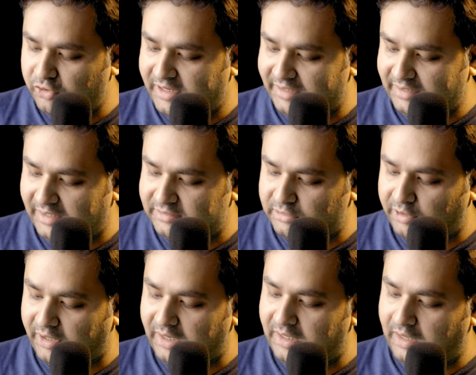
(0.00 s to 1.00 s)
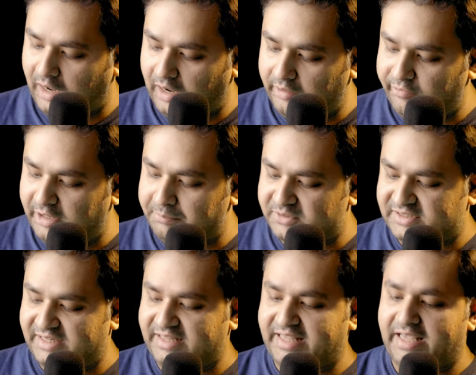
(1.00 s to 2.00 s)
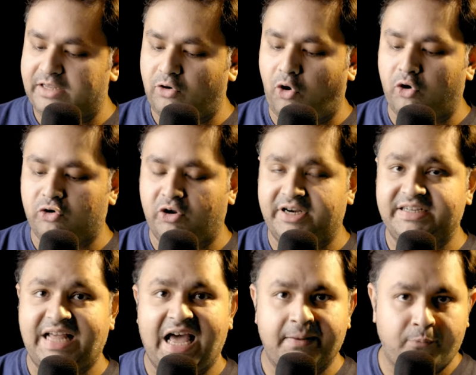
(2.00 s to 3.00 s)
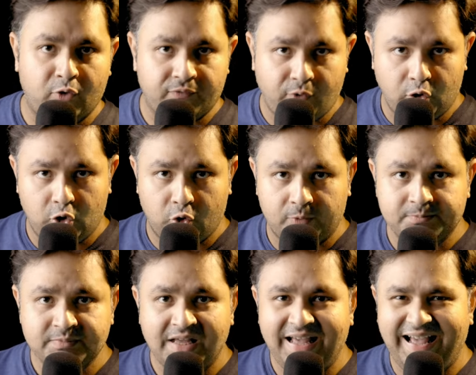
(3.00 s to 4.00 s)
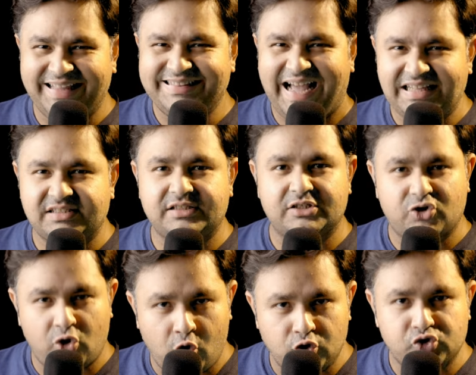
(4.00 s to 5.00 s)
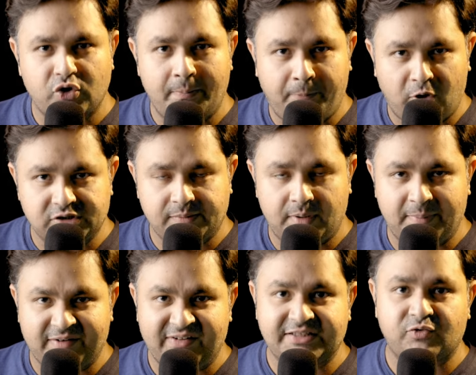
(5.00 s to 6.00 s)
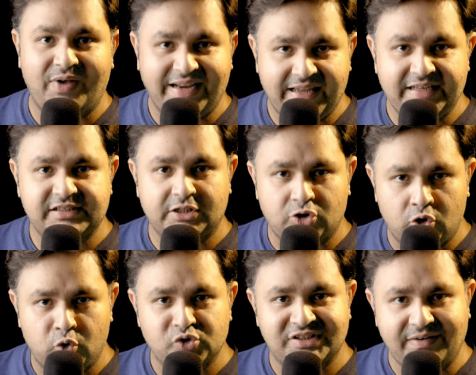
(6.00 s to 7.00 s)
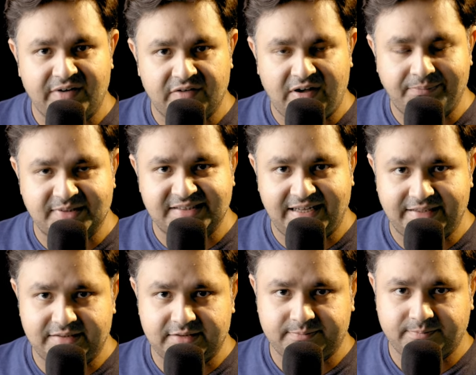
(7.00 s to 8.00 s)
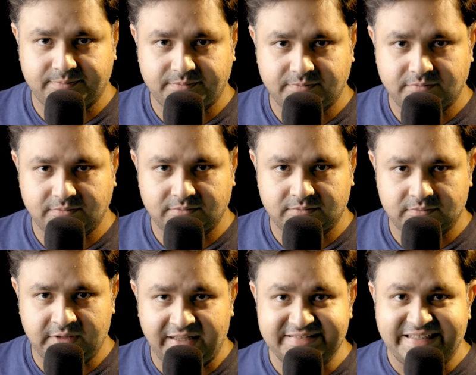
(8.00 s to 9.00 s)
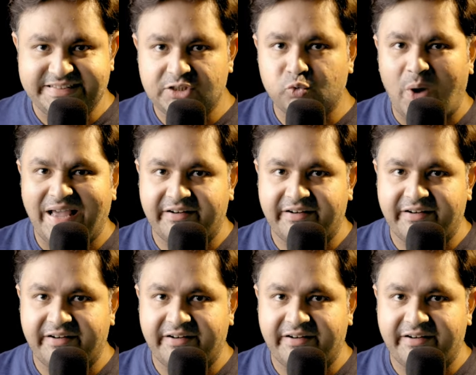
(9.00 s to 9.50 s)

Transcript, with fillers: to get a 300% gain on your entire portfolio. And that's just close to impossible, but it's very easy to lose 75%. This is why